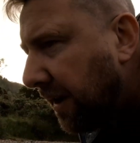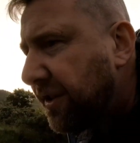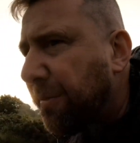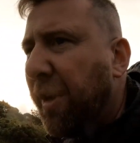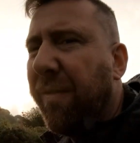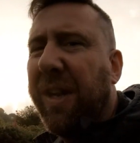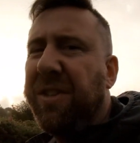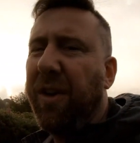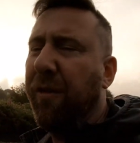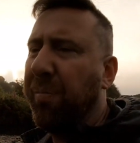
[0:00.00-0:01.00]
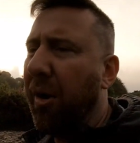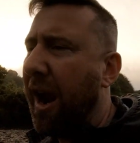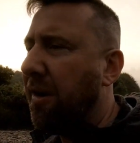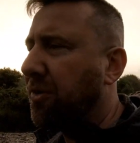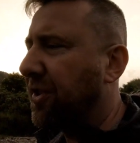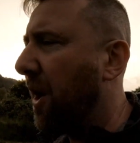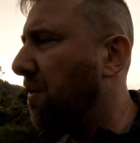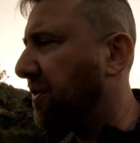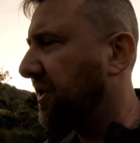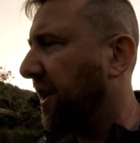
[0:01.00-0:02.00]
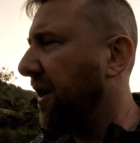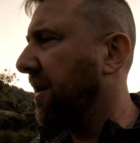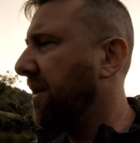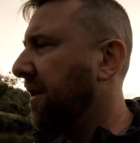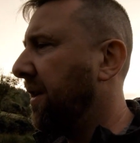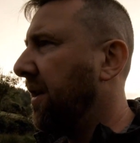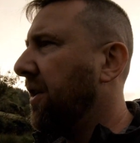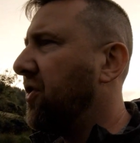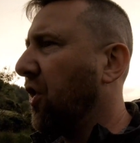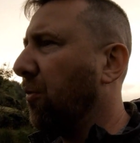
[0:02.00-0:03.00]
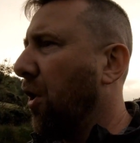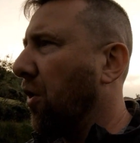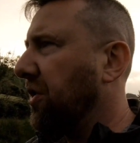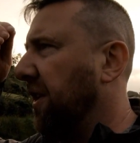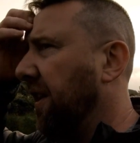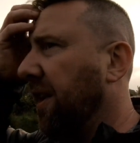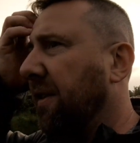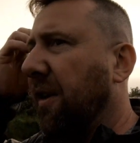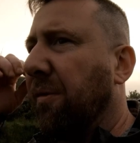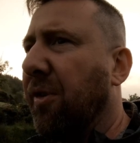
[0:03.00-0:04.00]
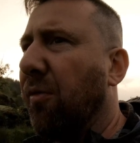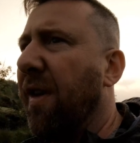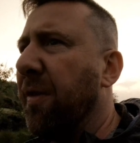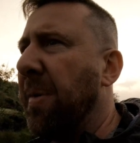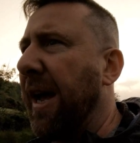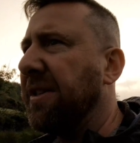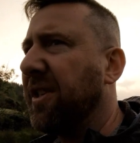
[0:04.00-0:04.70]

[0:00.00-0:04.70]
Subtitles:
Some lovely sort of brown tones to the rocks and the riverbed.